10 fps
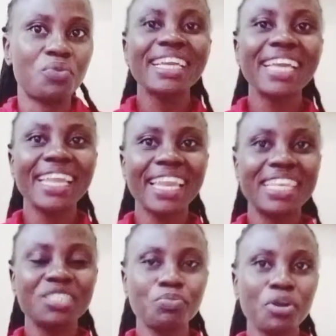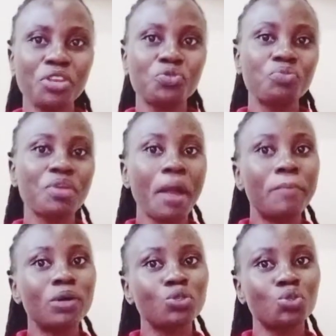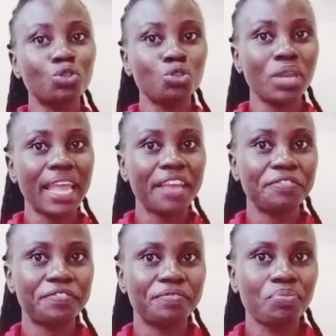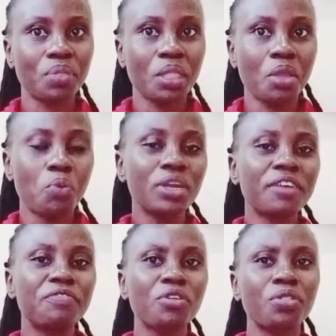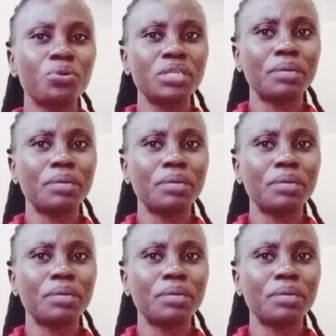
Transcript: Second last point will be about social life. What have you thought